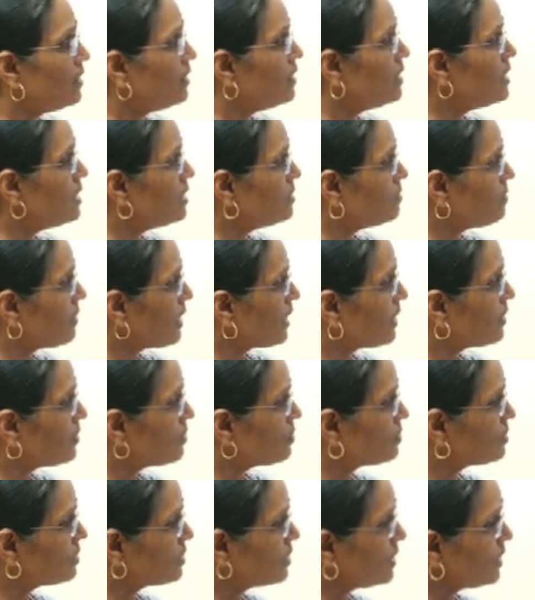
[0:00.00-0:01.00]
these
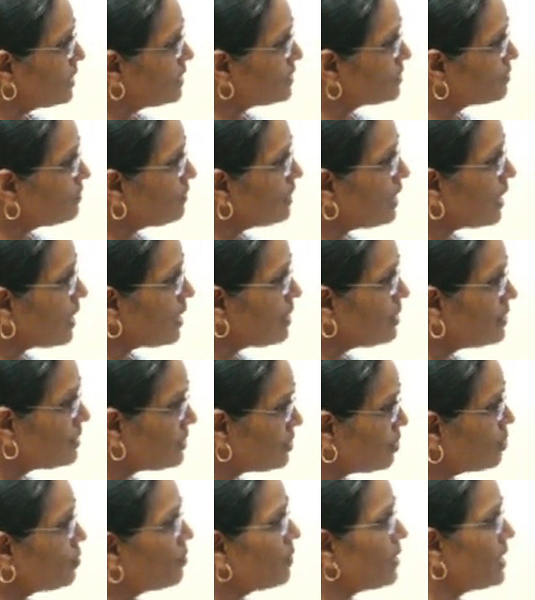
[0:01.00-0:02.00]
microstates will
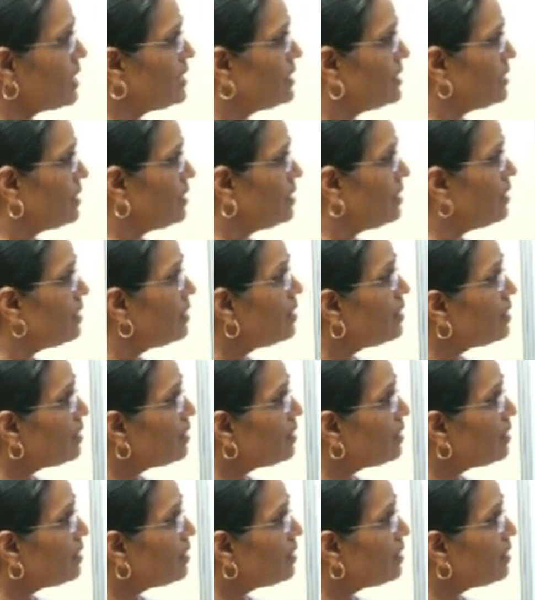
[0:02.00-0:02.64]
also present